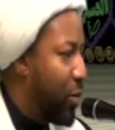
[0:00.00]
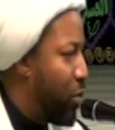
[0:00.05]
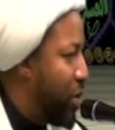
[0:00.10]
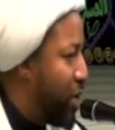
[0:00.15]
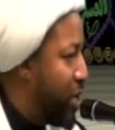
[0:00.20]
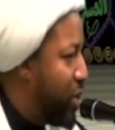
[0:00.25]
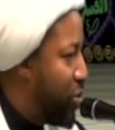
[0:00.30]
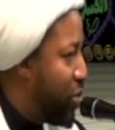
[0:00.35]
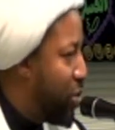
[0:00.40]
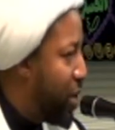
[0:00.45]

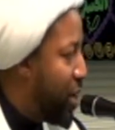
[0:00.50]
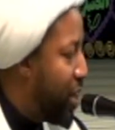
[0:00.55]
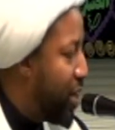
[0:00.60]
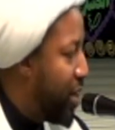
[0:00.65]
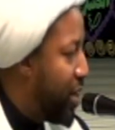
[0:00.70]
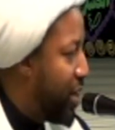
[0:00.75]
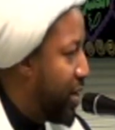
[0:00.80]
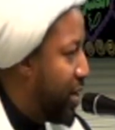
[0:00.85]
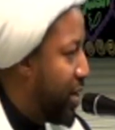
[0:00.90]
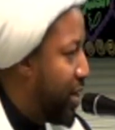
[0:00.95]
That when you
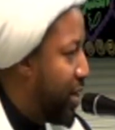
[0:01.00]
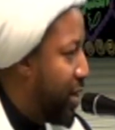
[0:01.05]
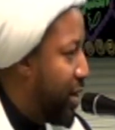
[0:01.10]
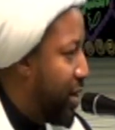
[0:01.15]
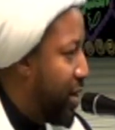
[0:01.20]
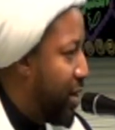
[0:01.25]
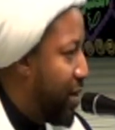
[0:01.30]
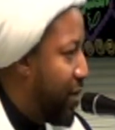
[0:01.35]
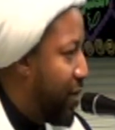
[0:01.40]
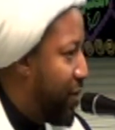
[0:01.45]
are
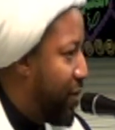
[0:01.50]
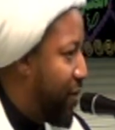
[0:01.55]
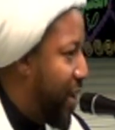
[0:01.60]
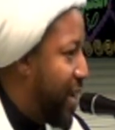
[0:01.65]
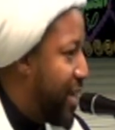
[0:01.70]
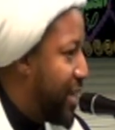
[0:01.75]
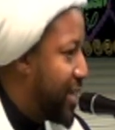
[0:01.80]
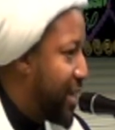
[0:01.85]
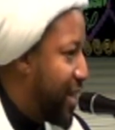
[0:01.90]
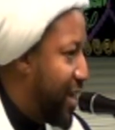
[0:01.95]

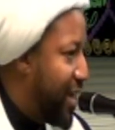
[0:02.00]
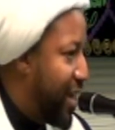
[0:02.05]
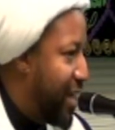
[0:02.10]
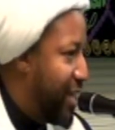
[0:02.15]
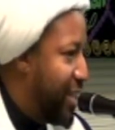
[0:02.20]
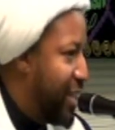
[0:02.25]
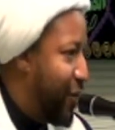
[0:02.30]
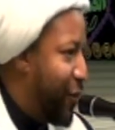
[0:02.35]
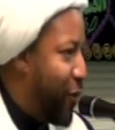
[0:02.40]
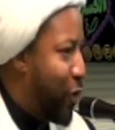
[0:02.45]

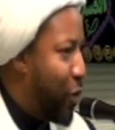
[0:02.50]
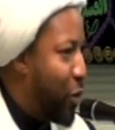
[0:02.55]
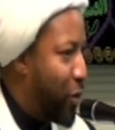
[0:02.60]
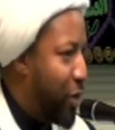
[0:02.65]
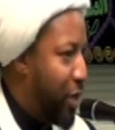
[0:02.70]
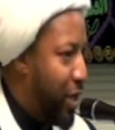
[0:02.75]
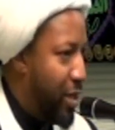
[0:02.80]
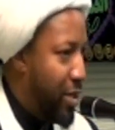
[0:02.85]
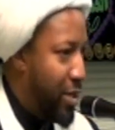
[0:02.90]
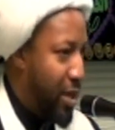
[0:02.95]
facing
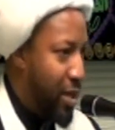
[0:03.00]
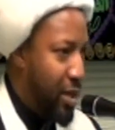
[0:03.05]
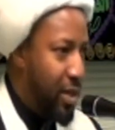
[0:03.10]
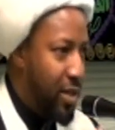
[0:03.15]
difficulties,